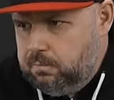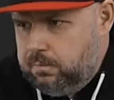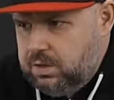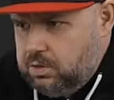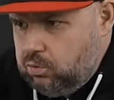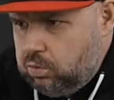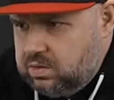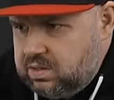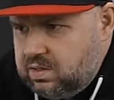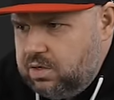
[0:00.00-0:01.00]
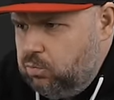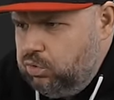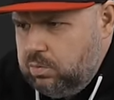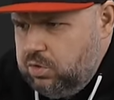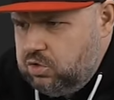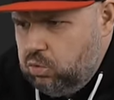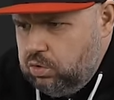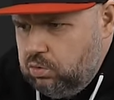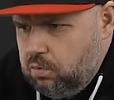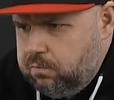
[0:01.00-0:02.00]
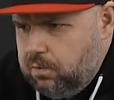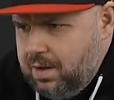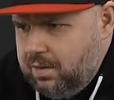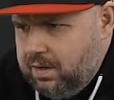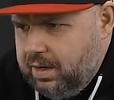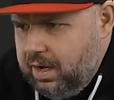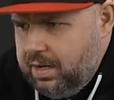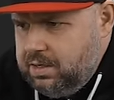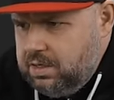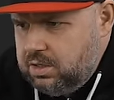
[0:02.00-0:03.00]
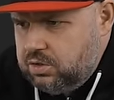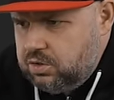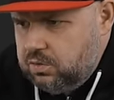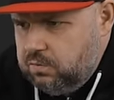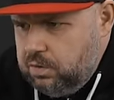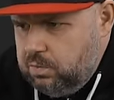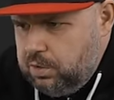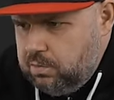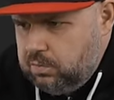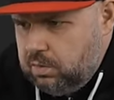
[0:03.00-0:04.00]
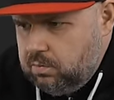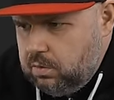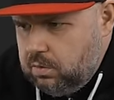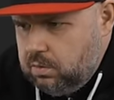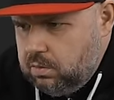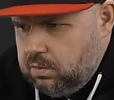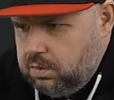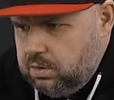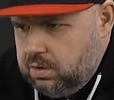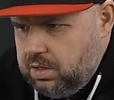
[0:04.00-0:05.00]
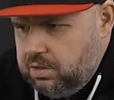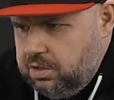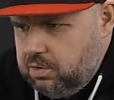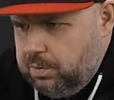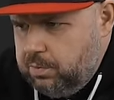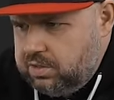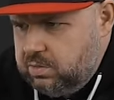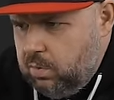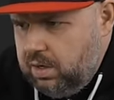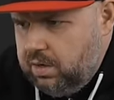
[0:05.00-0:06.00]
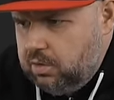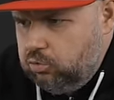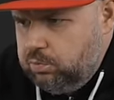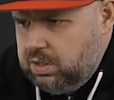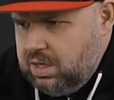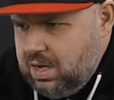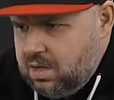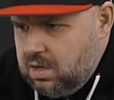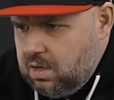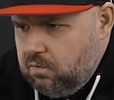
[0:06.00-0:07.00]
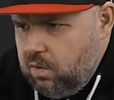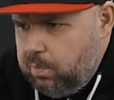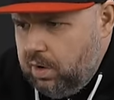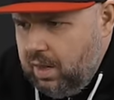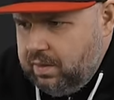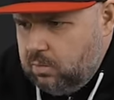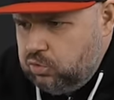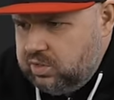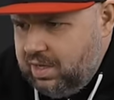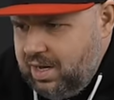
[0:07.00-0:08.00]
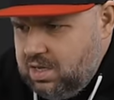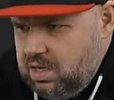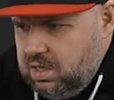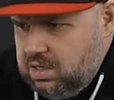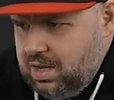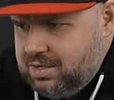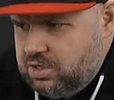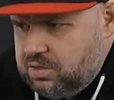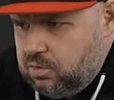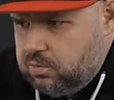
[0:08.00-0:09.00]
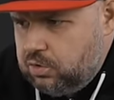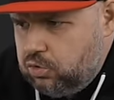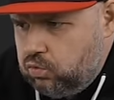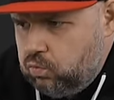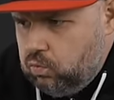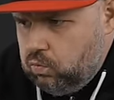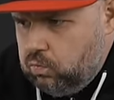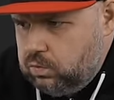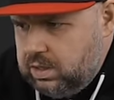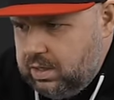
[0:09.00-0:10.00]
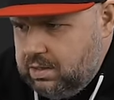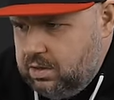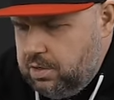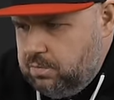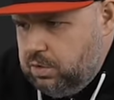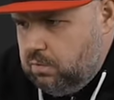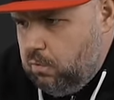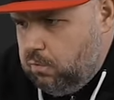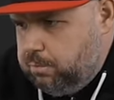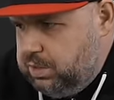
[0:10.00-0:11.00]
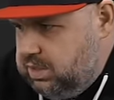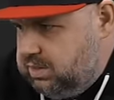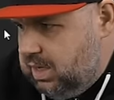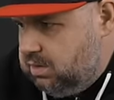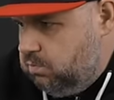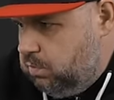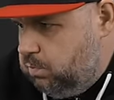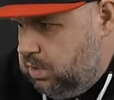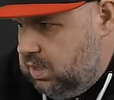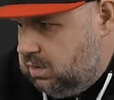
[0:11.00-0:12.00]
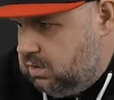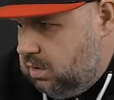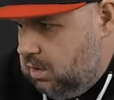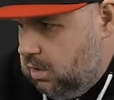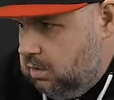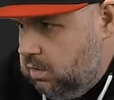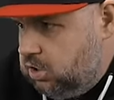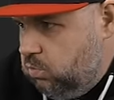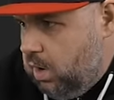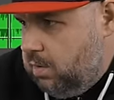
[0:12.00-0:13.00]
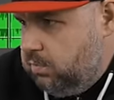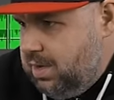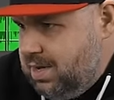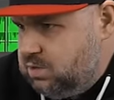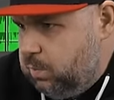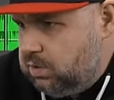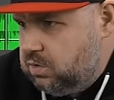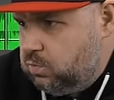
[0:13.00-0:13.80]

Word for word: With the attributes of the original file. Of course, we will choose rendering at maximum depth. In the hardware acceleration, and I honestly say we will render it at fifty megabits per second. Click on export and see what we get.